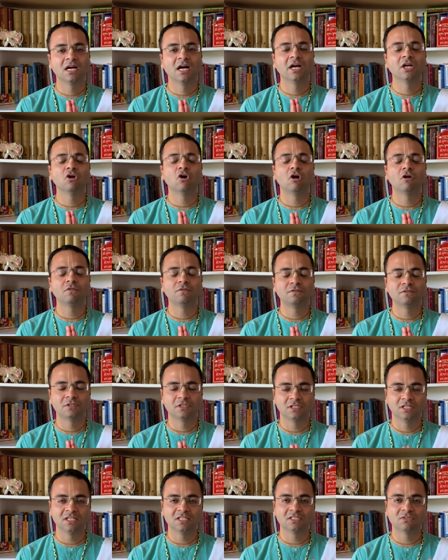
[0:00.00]
I offer
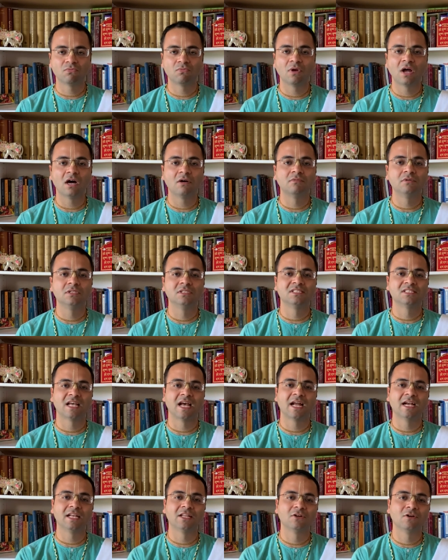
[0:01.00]
these flowers
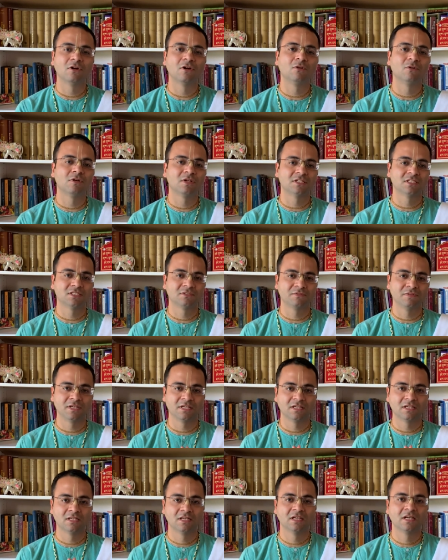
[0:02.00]
at your lotus
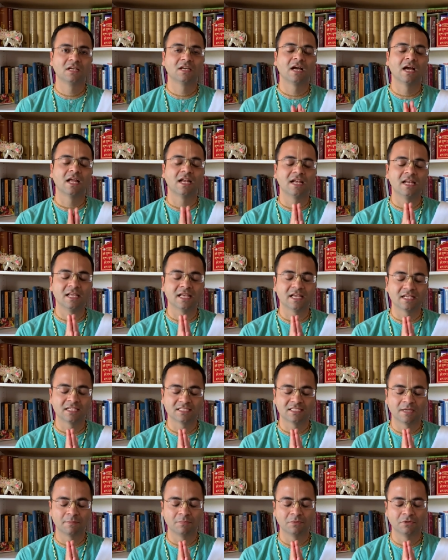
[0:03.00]
feet. Kindly
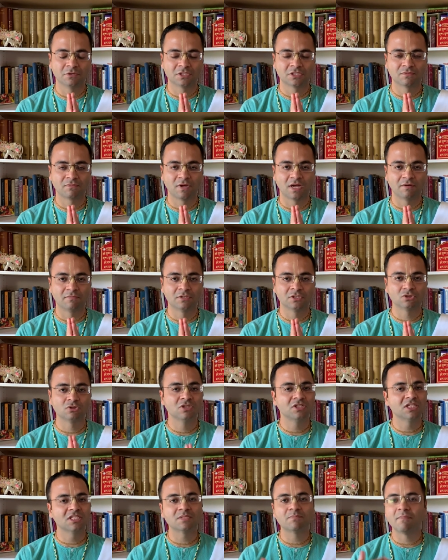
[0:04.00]
accept those flowers. So he
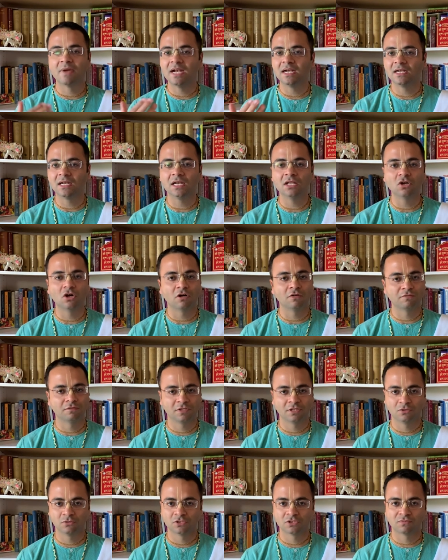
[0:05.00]
just mentally
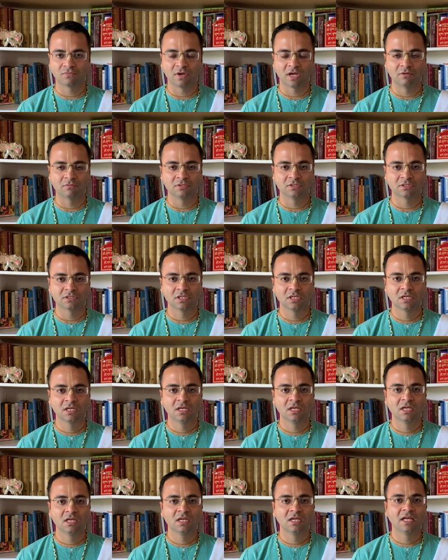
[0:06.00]
offered those flowers.
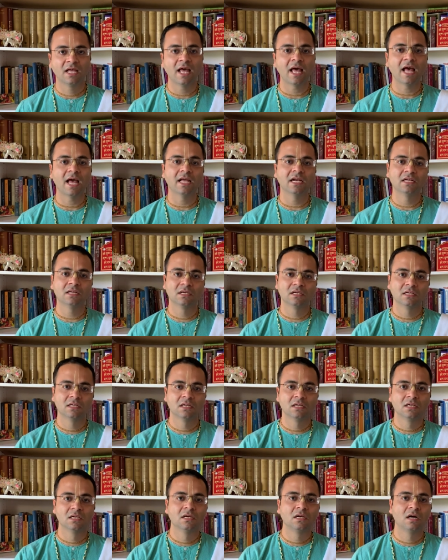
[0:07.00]
And
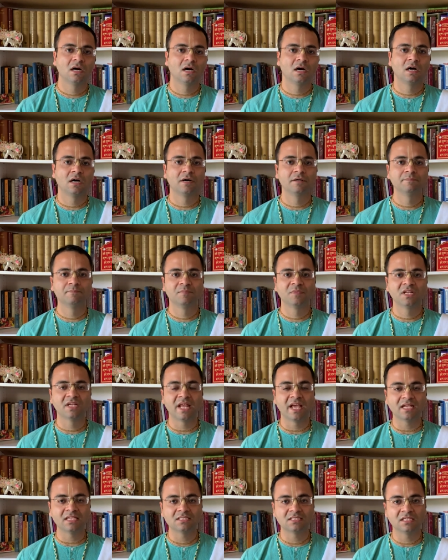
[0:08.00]
um, the
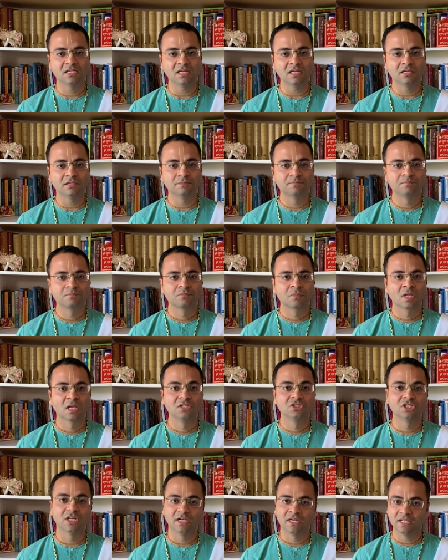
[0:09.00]
next day,
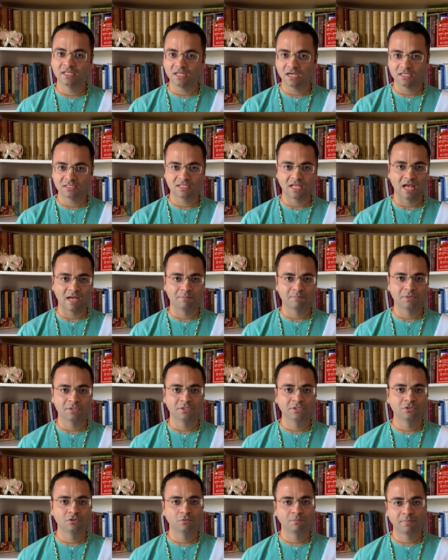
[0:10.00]
Chandidas
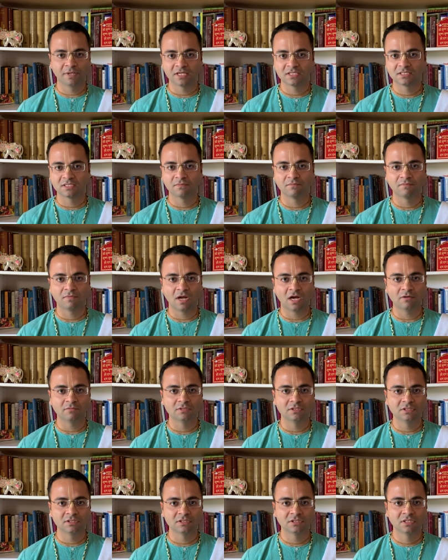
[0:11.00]
happened to pick some
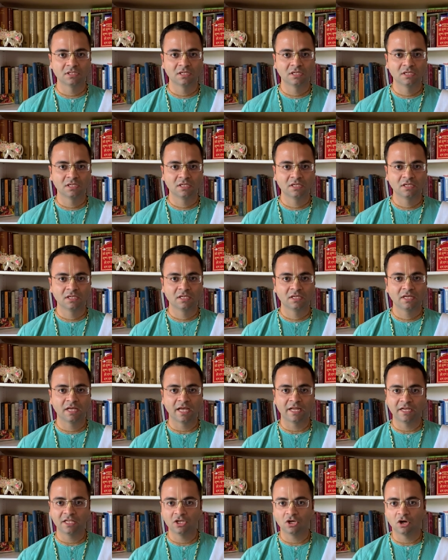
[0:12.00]
flowers,
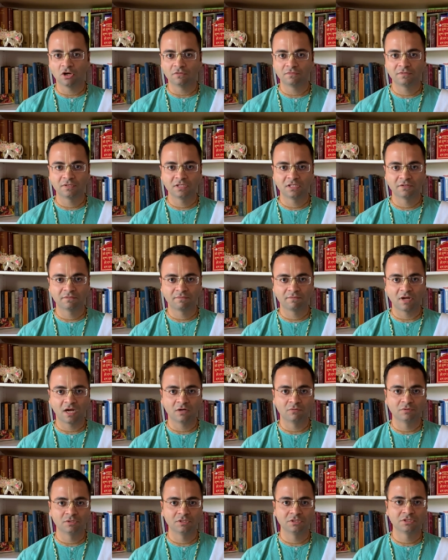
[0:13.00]
and he offered the
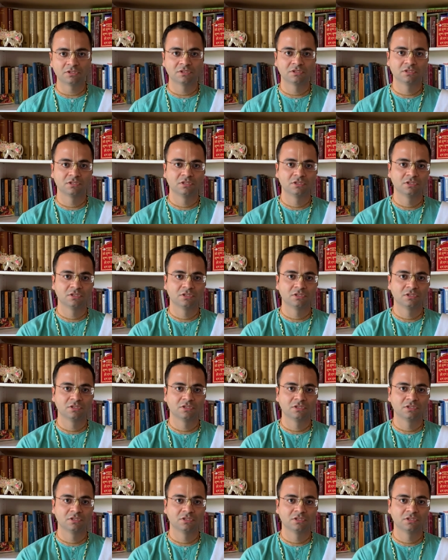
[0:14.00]
flowers